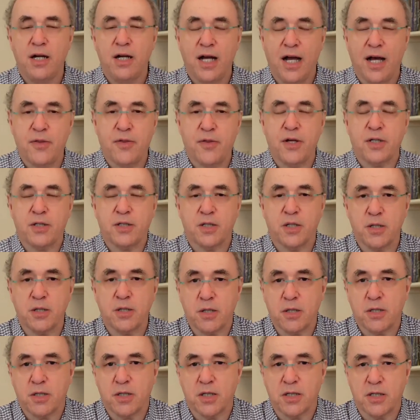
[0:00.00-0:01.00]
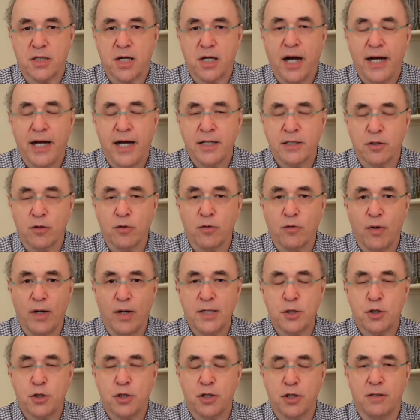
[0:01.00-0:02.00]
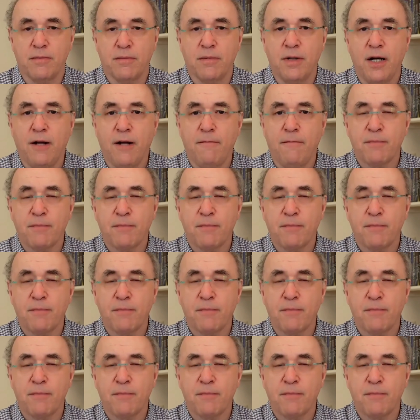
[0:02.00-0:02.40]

Ethics is a societal question,